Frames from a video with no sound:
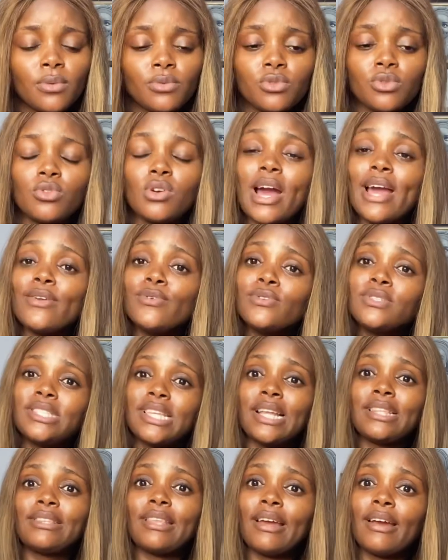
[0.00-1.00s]
So you can use
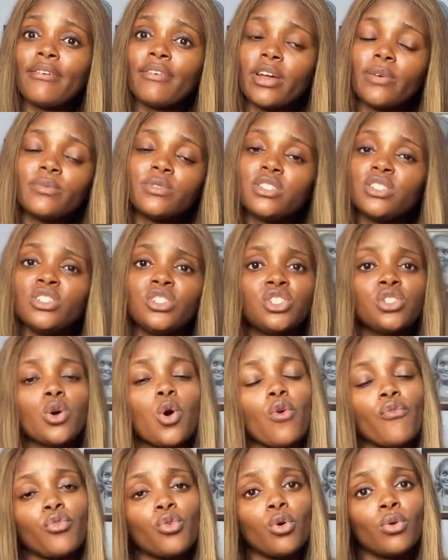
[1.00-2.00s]
10 grams each
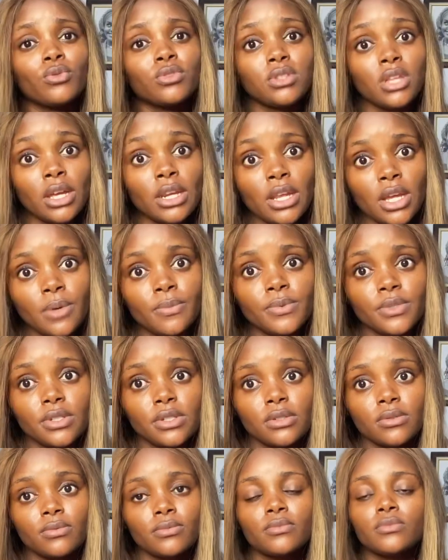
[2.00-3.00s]
of your 10 herbs
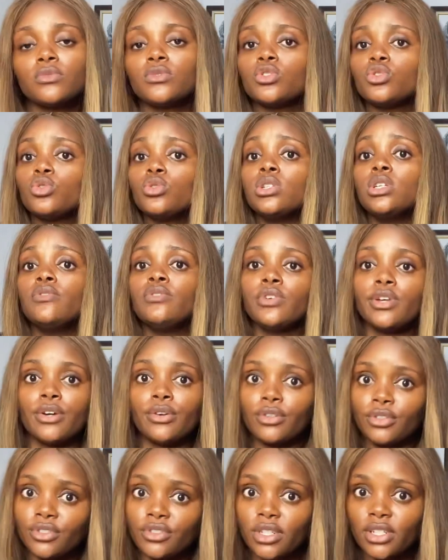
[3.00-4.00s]
to give you
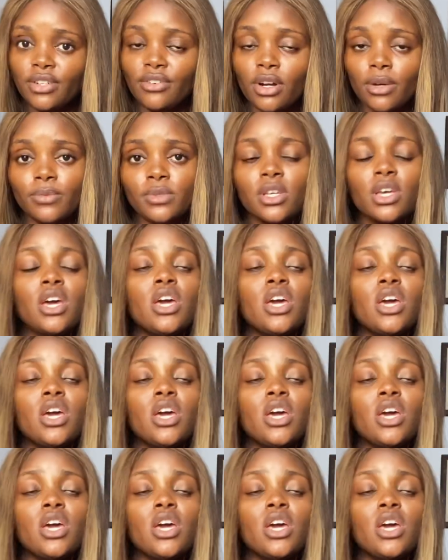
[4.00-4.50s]
100 grams.